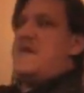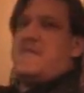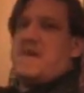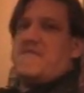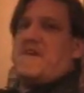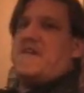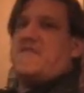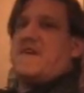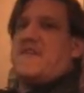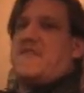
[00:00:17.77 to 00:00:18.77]
my Final
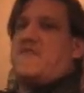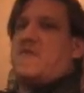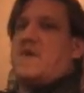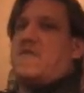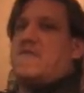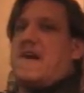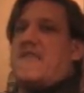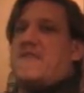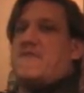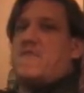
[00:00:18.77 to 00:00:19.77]
Fantasy XII
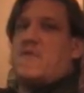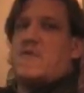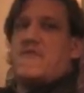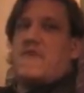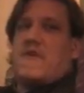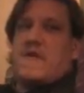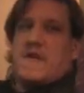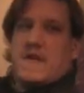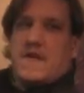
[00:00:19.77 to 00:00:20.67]
license board chart.